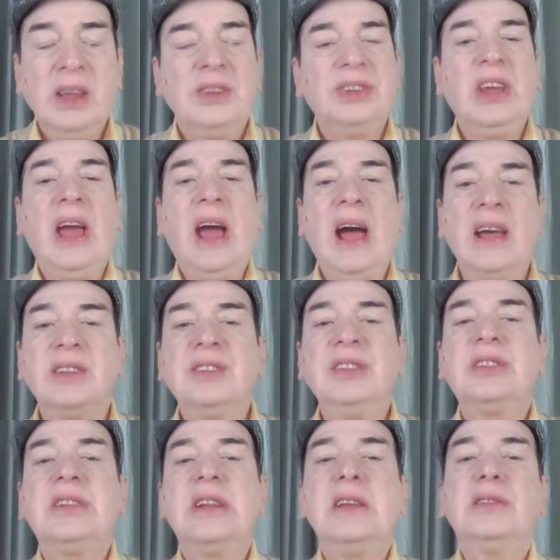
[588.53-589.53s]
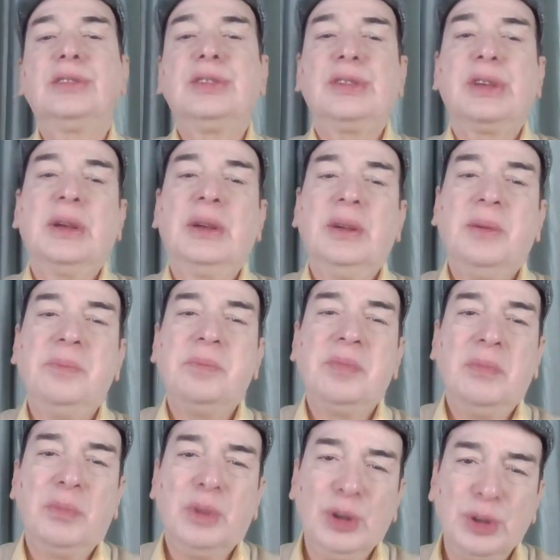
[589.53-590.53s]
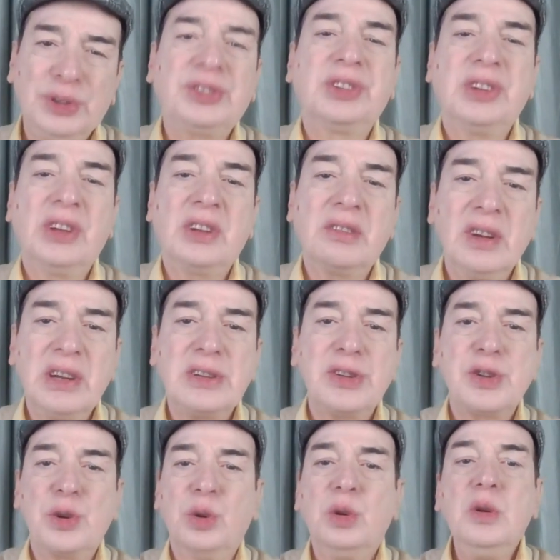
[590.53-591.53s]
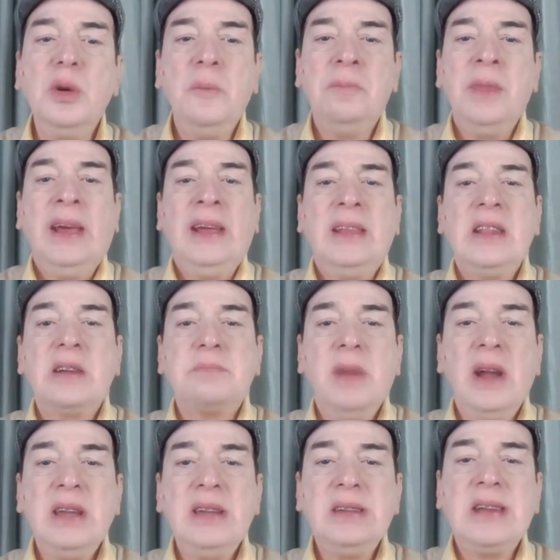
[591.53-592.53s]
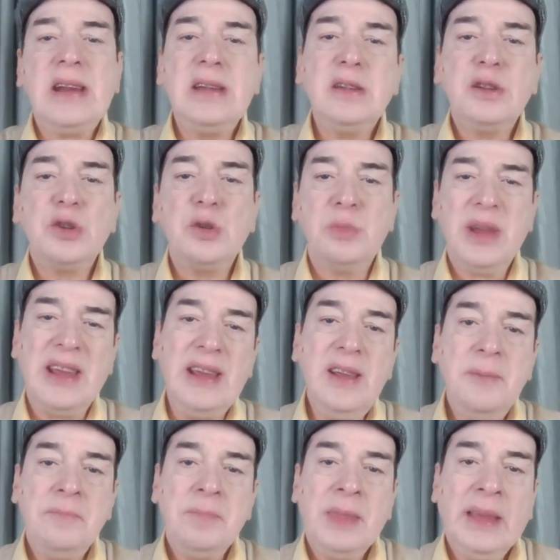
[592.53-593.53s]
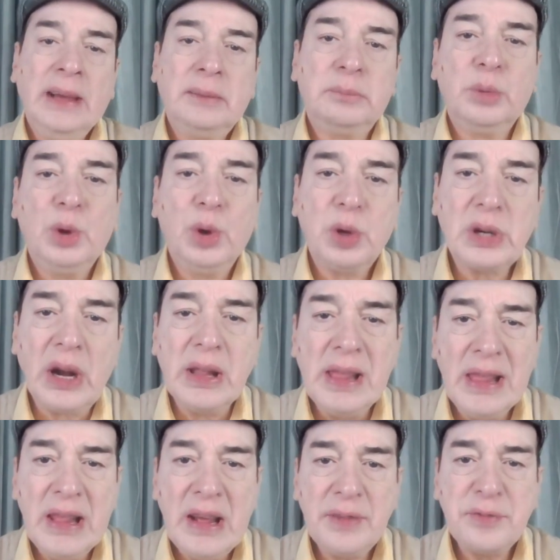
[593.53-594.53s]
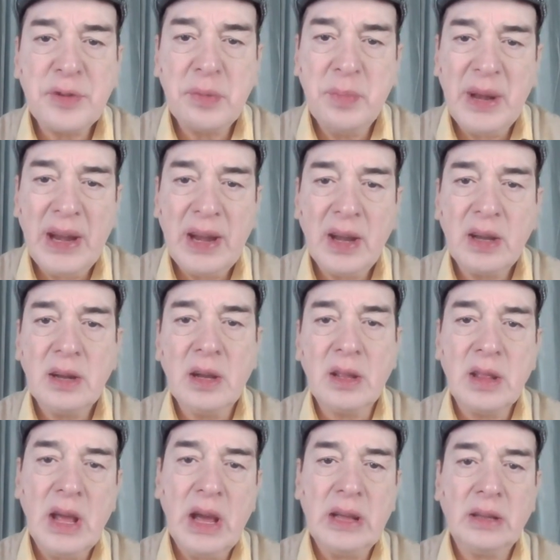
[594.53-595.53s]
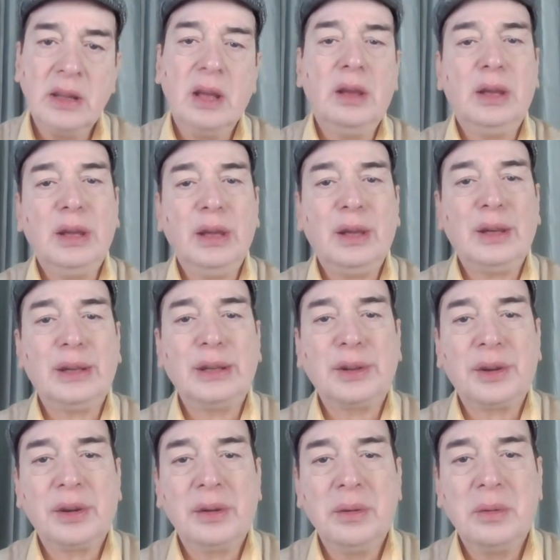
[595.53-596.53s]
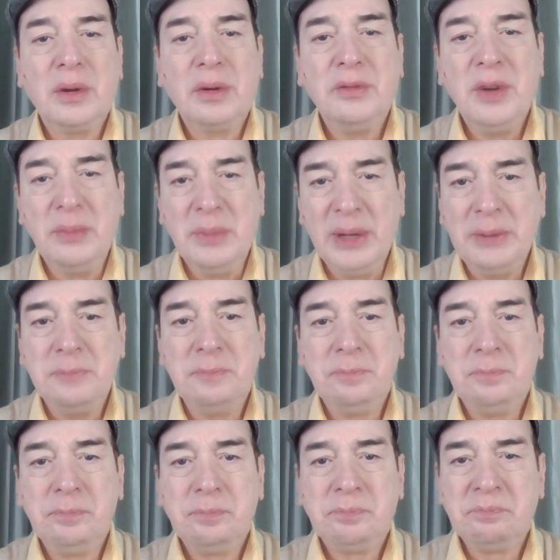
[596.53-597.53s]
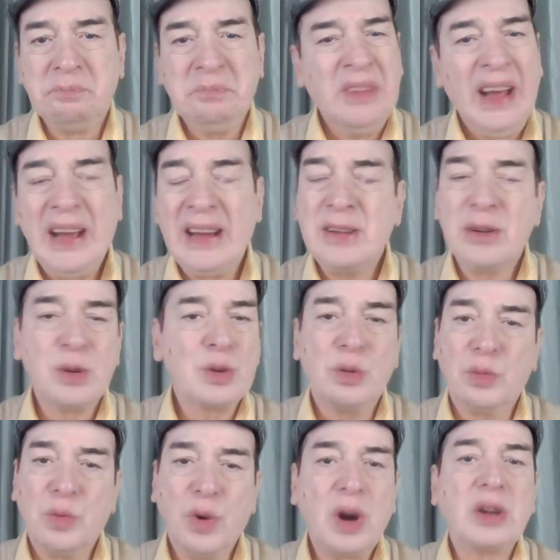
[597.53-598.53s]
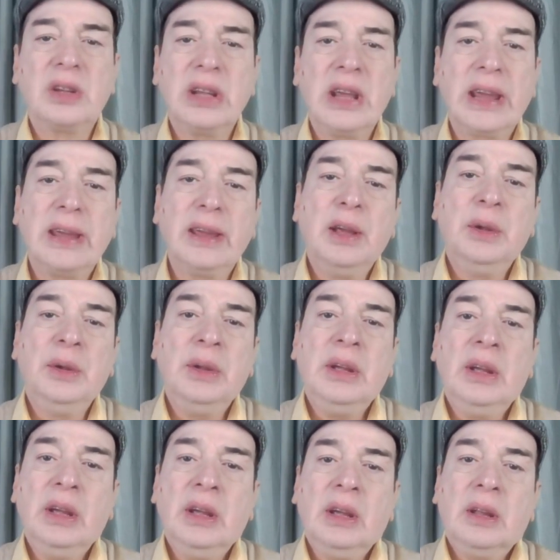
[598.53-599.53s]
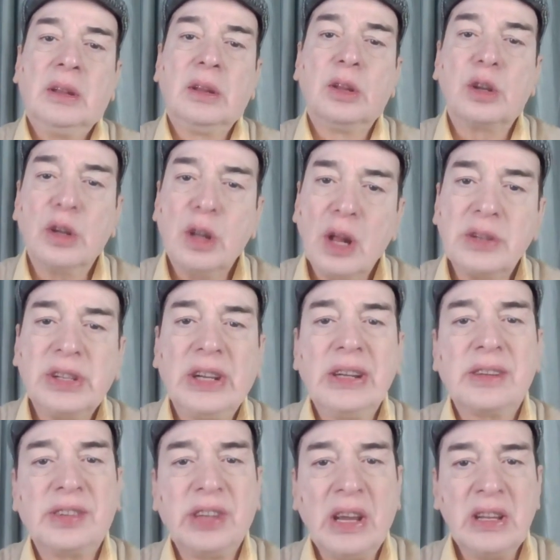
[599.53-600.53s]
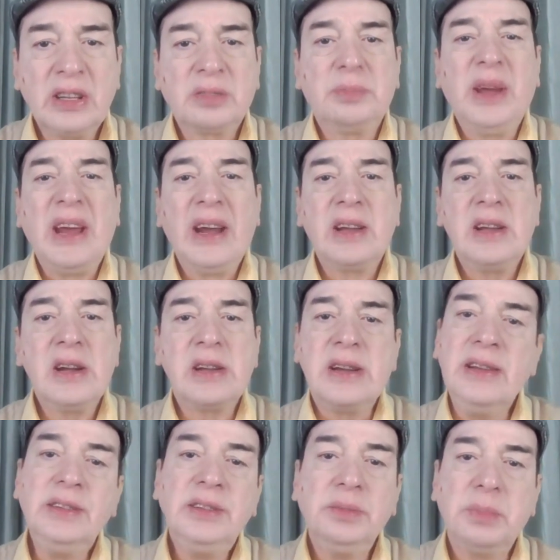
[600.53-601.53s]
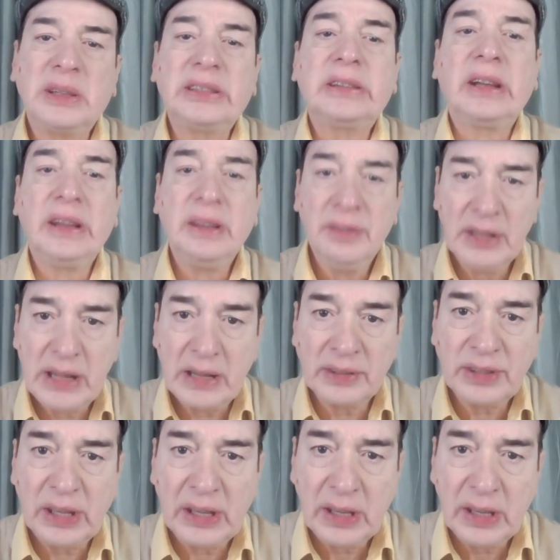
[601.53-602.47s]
See, as it is, most surveys show that men tend to be more left-brained than women. I don't know what the neurological science behind it is, but even as